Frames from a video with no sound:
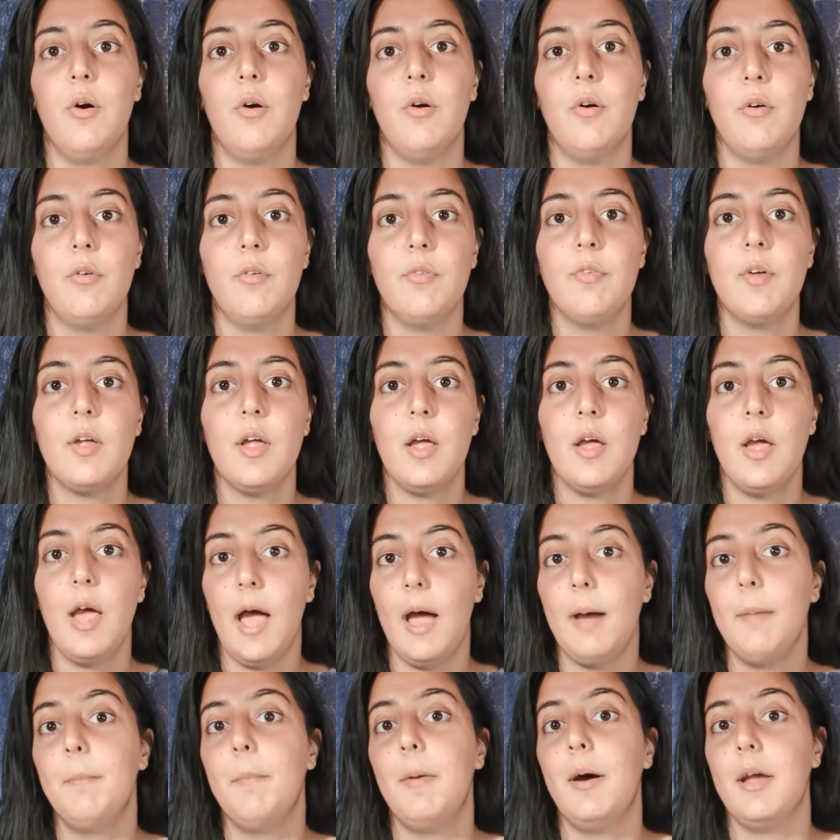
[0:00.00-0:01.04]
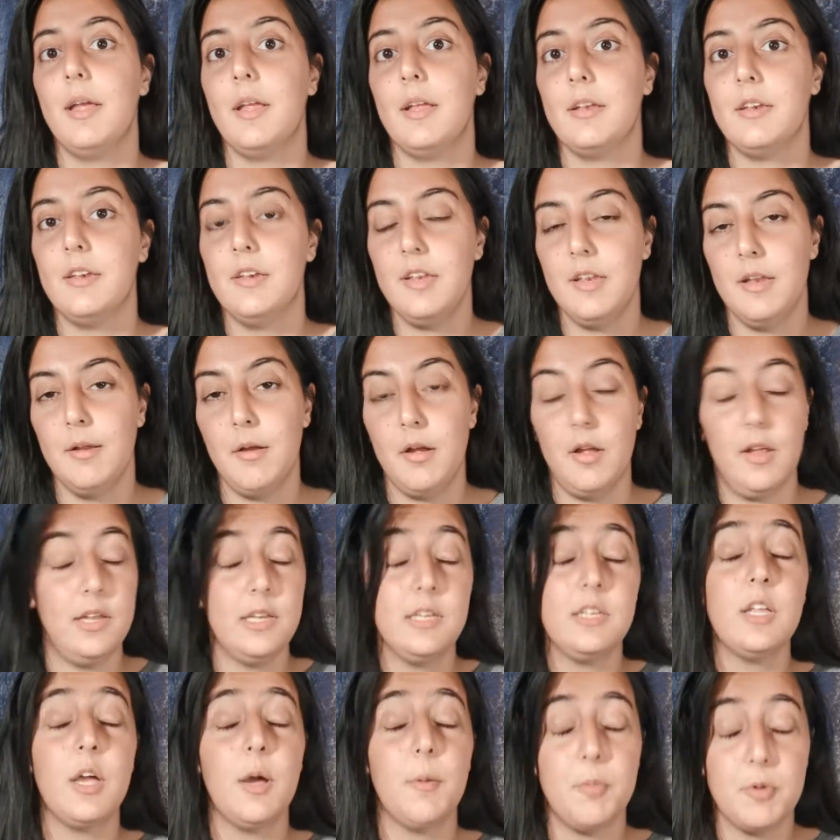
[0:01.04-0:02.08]
of and my
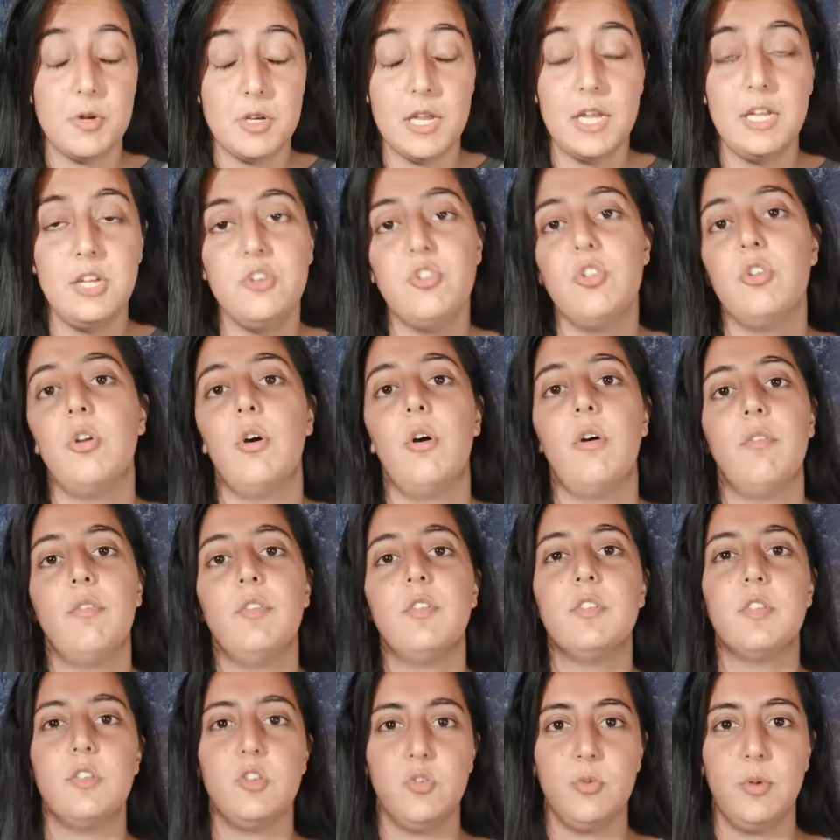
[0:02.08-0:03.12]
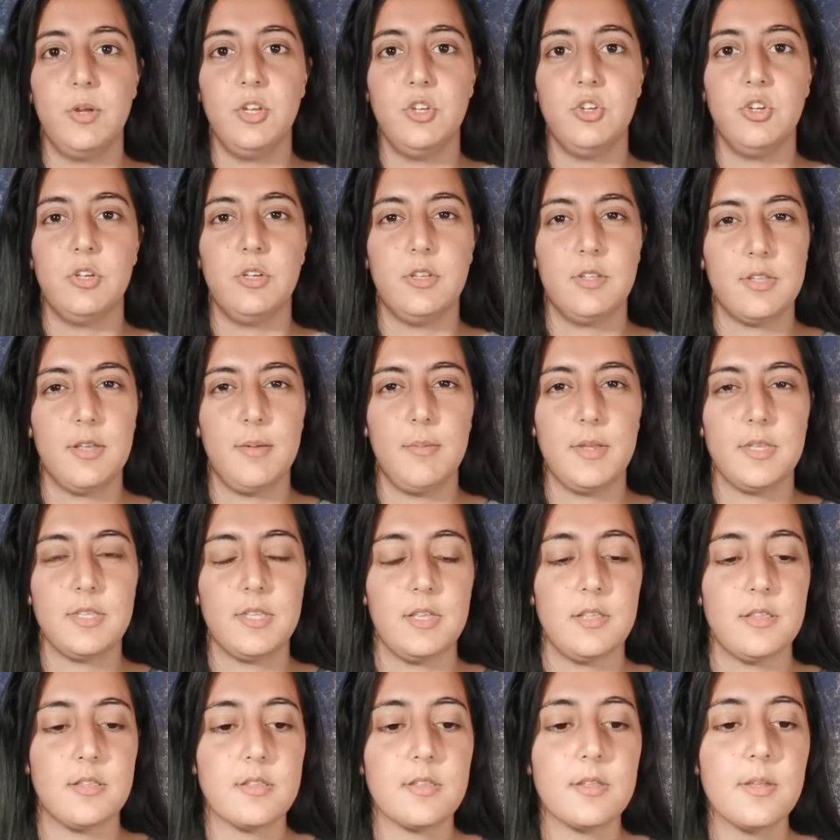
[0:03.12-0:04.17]
interpretation of the situation. Does that make
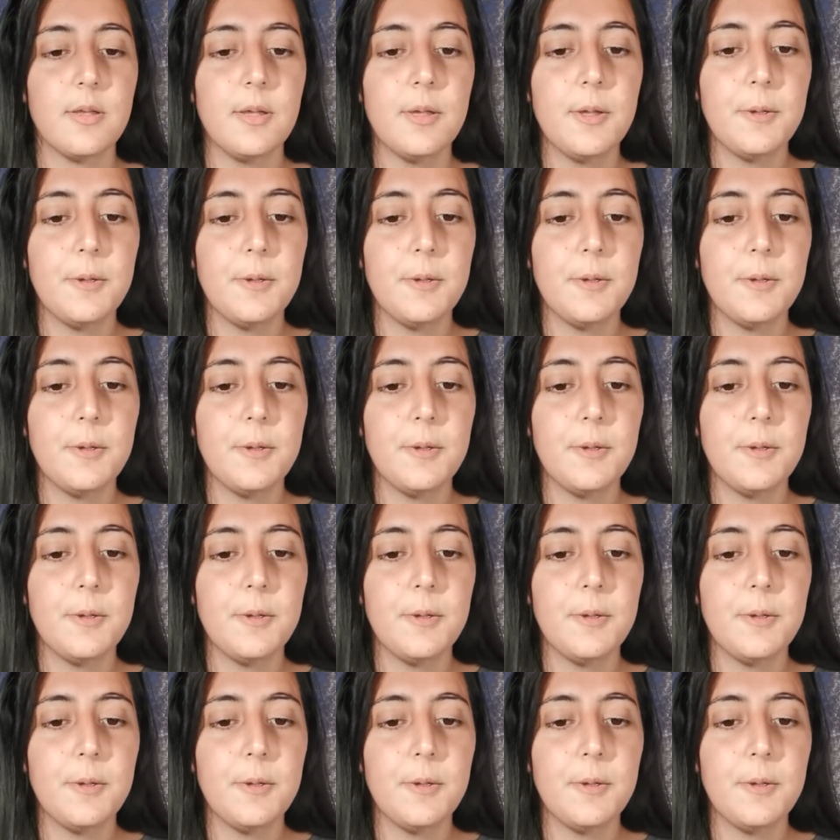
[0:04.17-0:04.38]
sense?